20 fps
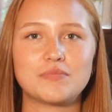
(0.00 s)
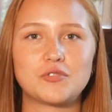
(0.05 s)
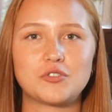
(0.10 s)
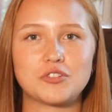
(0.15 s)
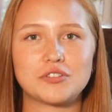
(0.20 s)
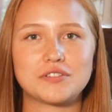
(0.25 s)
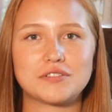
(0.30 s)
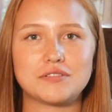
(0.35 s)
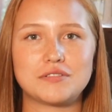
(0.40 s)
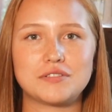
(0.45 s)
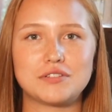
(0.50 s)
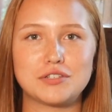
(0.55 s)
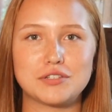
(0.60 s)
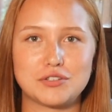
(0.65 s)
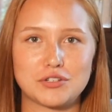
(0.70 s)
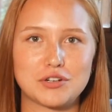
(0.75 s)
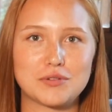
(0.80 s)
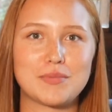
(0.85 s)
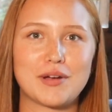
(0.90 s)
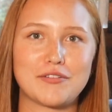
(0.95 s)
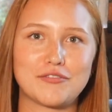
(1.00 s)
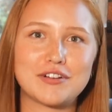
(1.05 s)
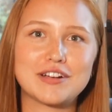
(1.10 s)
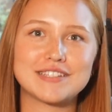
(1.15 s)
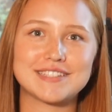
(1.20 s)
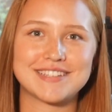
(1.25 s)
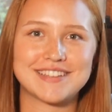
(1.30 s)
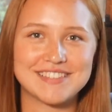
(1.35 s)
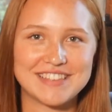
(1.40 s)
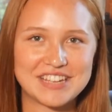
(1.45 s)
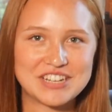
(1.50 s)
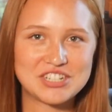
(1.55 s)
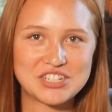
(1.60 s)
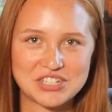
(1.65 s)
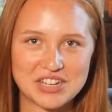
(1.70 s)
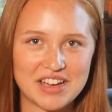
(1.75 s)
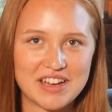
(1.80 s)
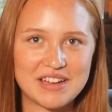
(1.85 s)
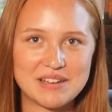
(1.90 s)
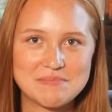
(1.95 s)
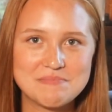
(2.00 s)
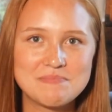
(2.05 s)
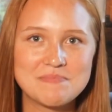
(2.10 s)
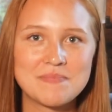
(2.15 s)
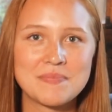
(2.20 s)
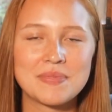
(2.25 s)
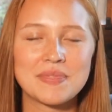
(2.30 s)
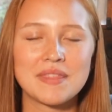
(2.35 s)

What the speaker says: just desert my friends at lunchtime.